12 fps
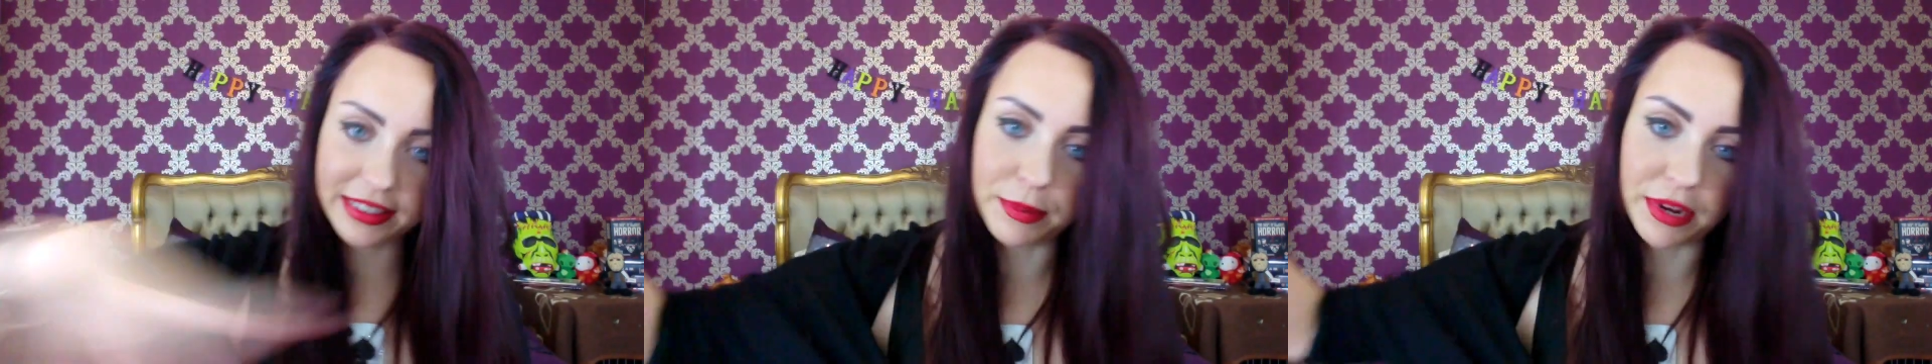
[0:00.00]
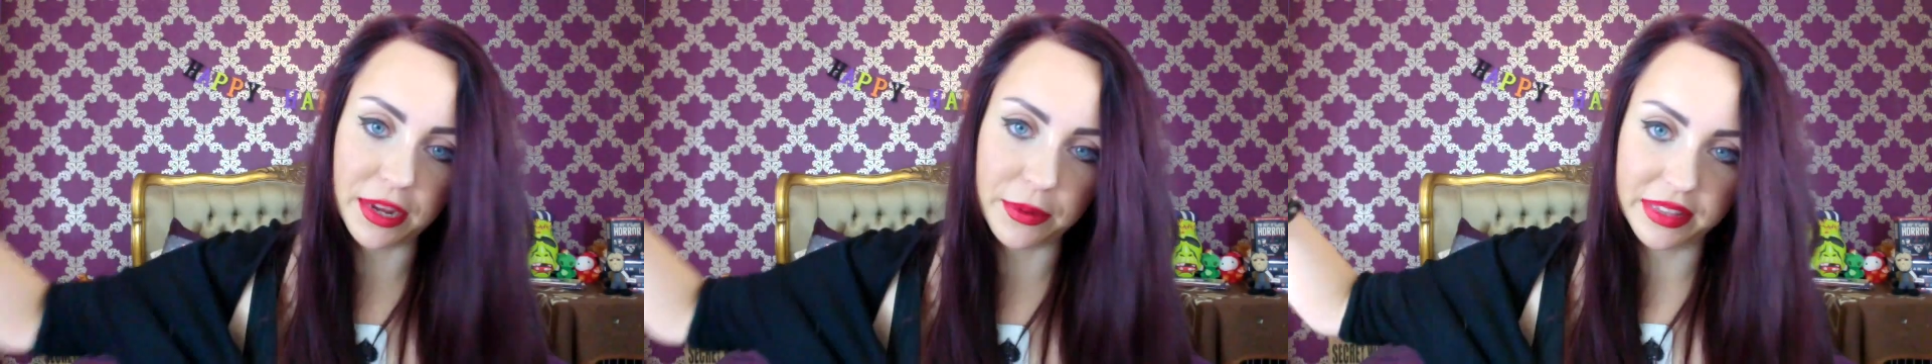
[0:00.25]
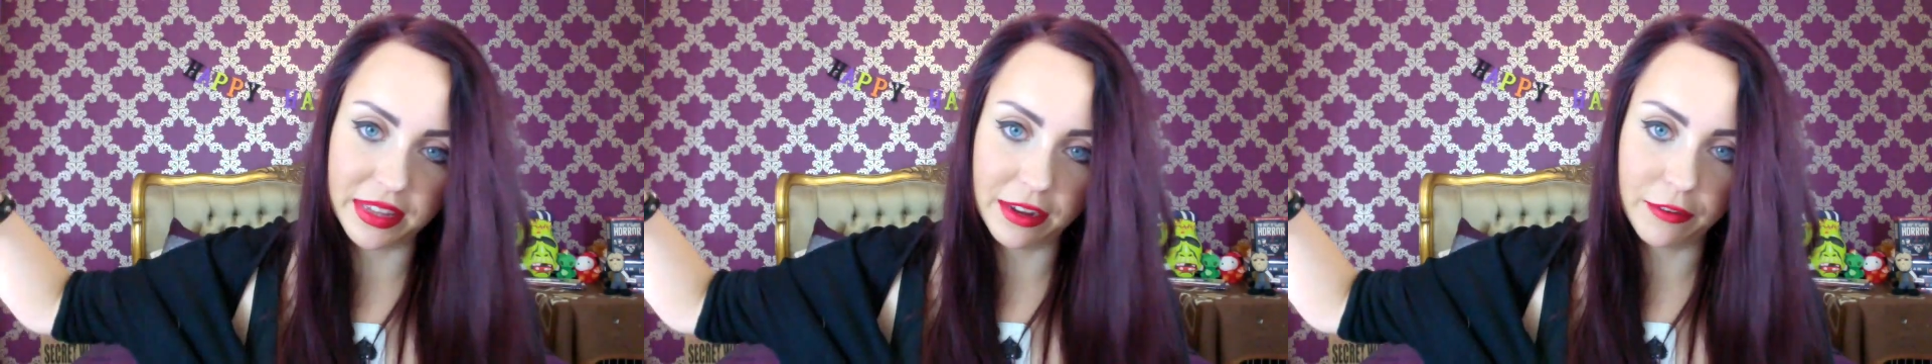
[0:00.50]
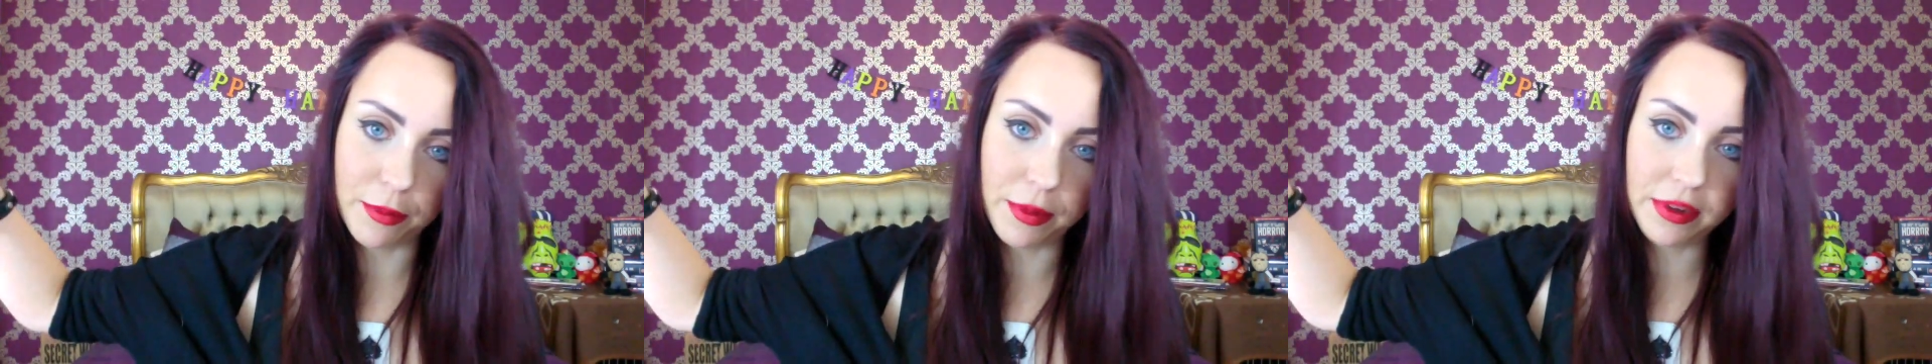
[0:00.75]
are below in the
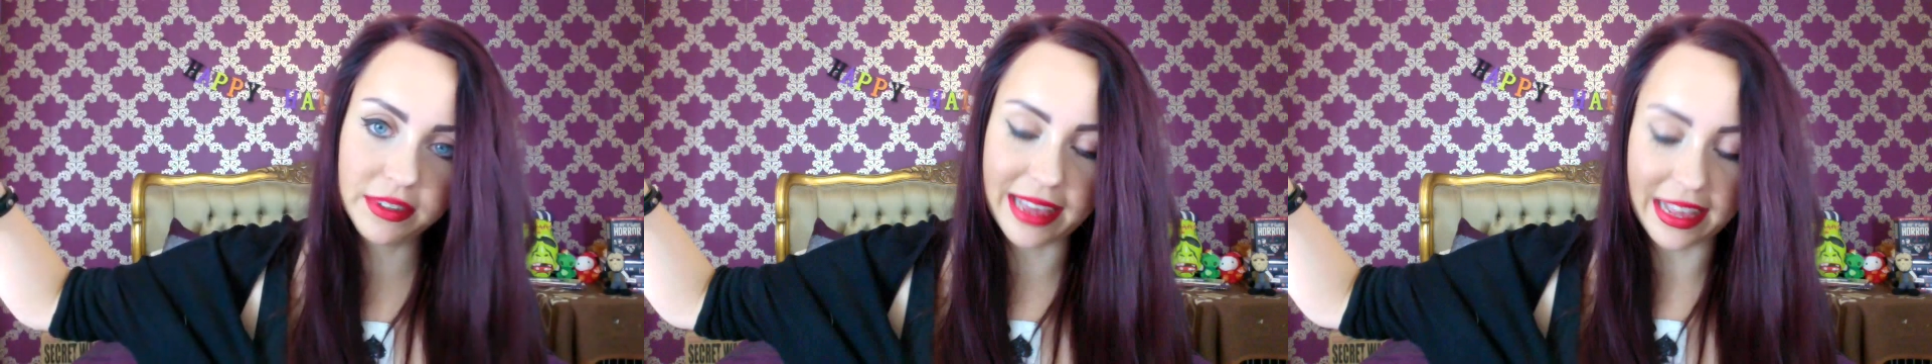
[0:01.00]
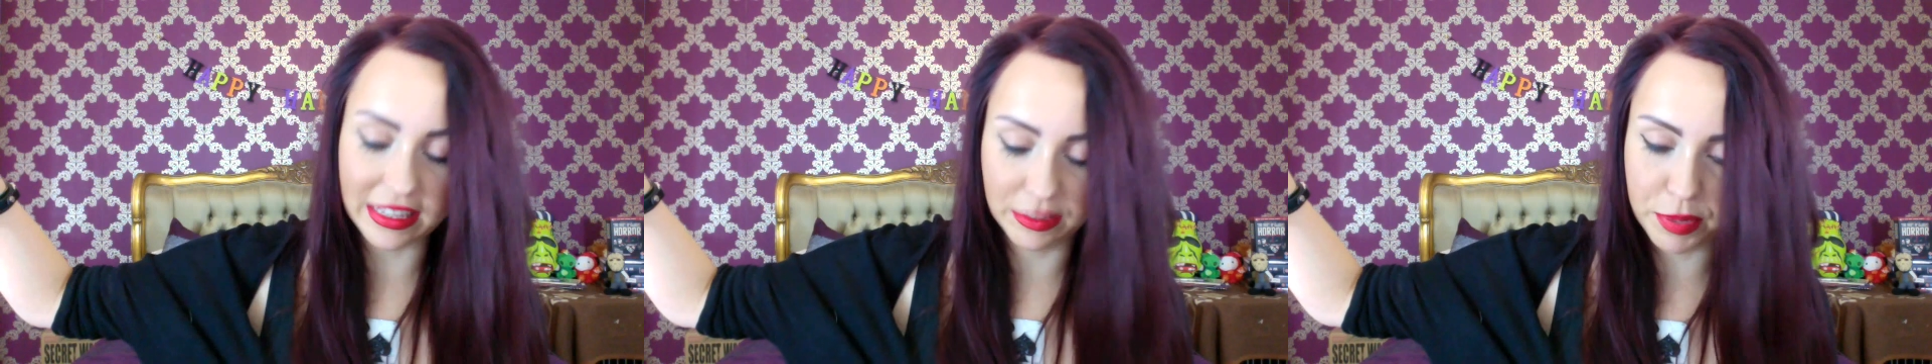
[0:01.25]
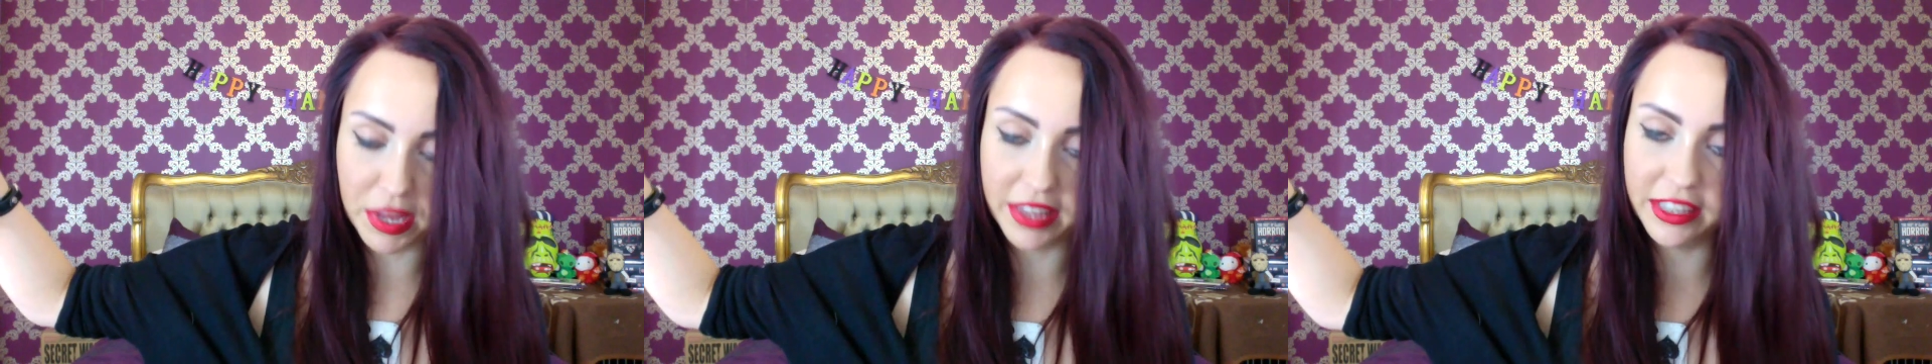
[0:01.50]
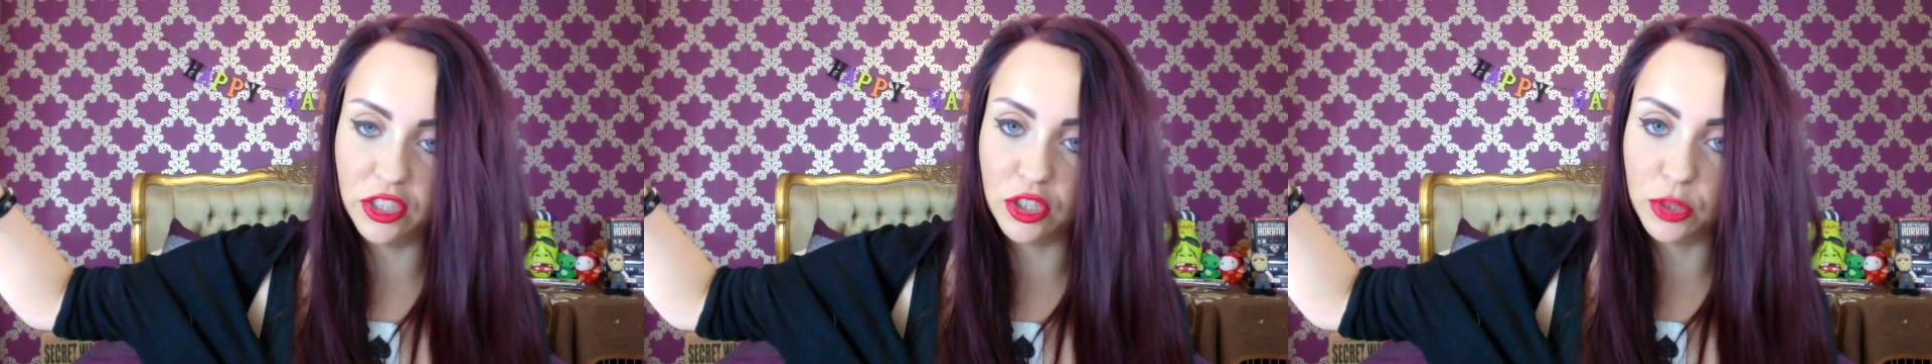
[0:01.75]
info box as per
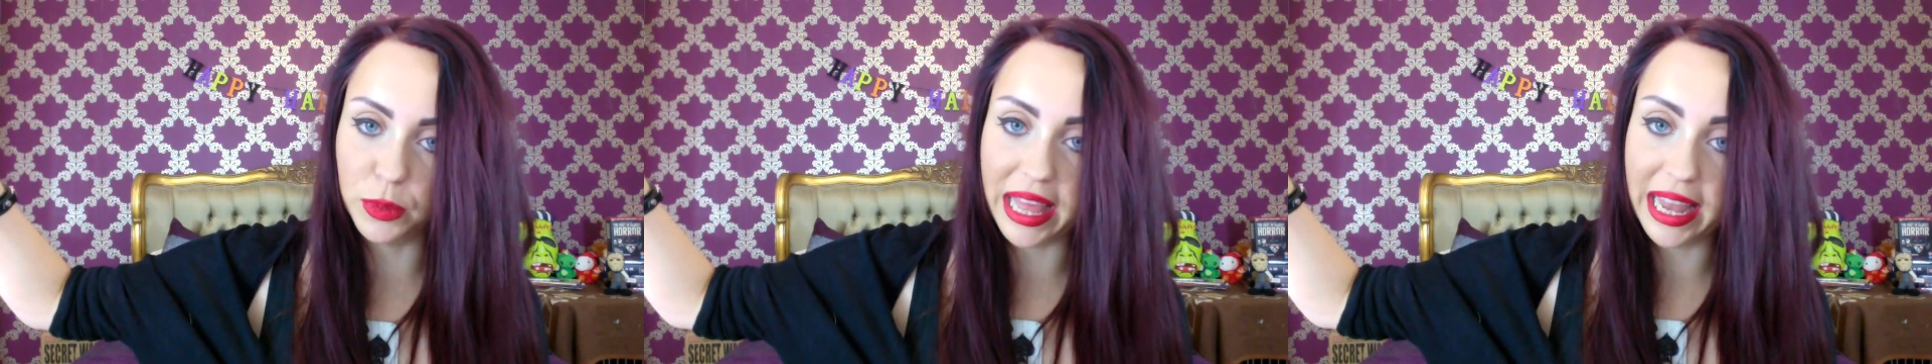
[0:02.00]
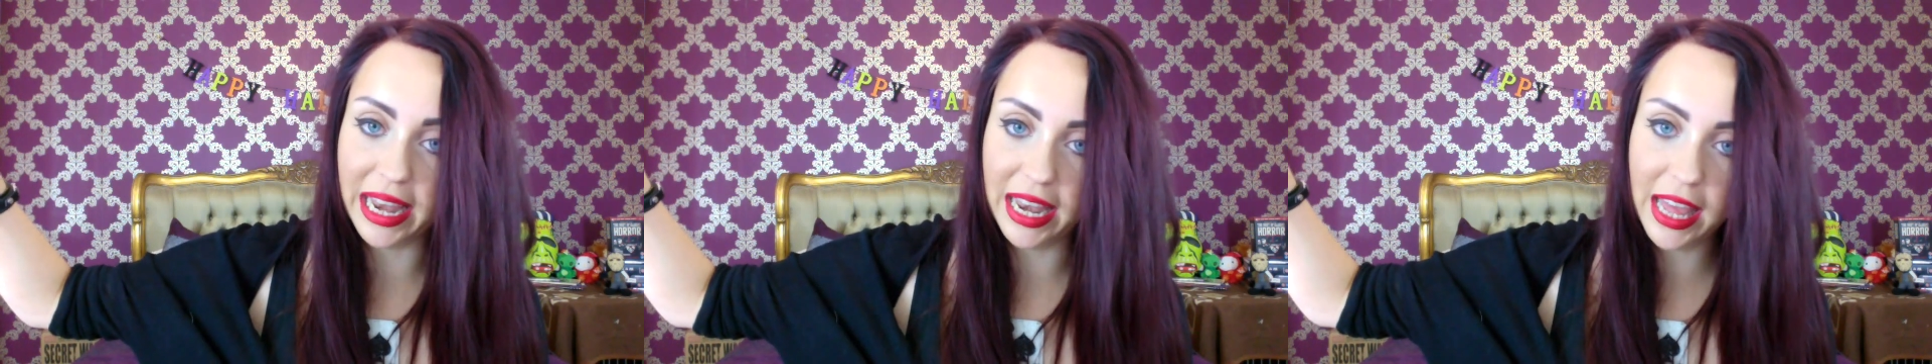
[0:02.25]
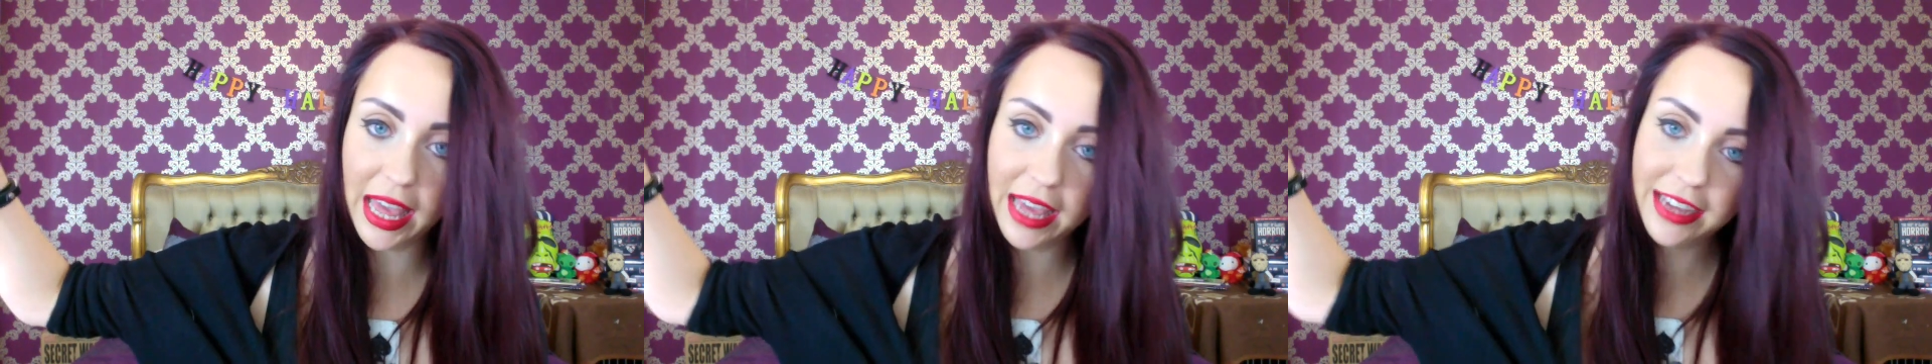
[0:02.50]
usual.